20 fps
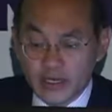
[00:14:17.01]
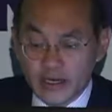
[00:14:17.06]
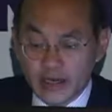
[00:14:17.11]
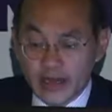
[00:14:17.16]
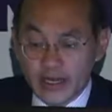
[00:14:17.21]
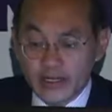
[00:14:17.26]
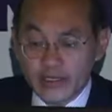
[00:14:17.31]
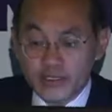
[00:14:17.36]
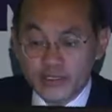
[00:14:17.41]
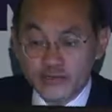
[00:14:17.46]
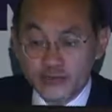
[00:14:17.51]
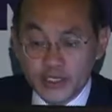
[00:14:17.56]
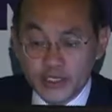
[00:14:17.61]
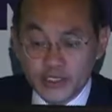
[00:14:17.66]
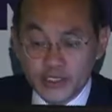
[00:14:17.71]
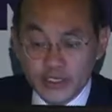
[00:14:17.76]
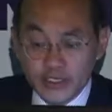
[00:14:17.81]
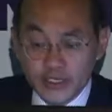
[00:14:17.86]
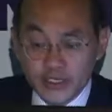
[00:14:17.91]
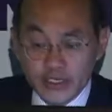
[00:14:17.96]
at
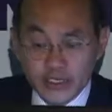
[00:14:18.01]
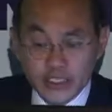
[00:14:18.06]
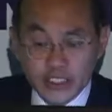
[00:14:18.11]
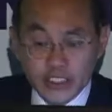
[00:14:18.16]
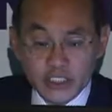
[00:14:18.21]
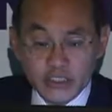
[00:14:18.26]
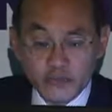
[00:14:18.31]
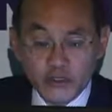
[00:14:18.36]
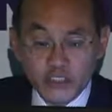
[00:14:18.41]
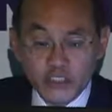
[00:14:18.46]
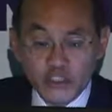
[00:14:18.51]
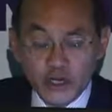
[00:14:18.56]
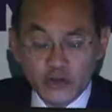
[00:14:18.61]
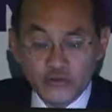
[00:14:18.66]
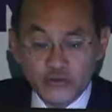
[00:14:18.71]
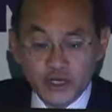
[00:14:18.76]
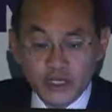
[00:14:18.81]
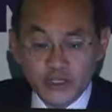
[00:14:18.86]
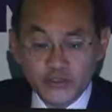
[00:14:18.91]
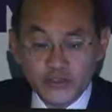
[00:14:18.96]
20 years, we're
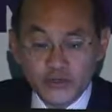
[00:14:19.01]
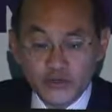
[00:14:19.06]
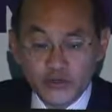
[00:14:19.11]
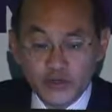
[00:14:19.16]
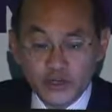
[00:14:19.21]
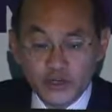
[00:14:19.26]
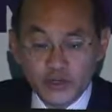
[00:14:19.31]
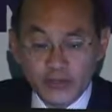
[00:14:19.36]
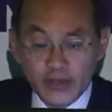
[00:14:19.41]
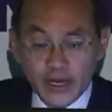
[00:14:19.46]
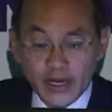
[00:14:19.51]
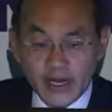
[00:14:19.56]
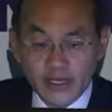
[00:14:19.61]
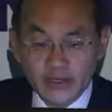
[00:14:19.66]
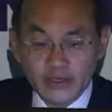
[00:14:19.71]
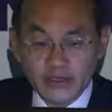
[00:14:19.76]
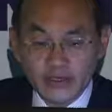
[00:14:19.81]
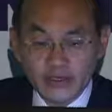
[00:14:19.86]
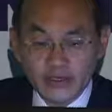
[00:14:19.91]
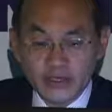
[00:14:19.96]
generally talking about
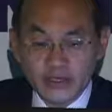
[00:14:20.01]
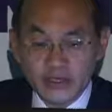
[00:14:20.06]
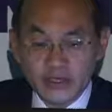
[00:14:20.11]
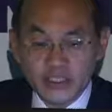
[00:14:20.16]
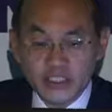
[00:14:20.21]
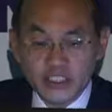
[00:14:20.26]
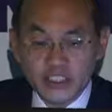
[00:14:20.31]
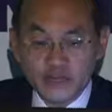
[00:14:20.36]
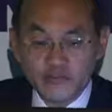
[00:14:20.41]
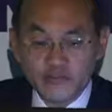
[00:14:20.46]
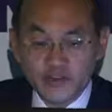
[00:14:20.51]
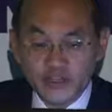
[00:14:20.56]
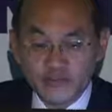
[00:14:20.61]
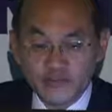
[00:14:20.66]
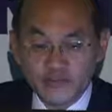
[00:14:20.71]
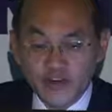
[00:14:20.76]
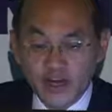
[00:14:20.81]
a 75%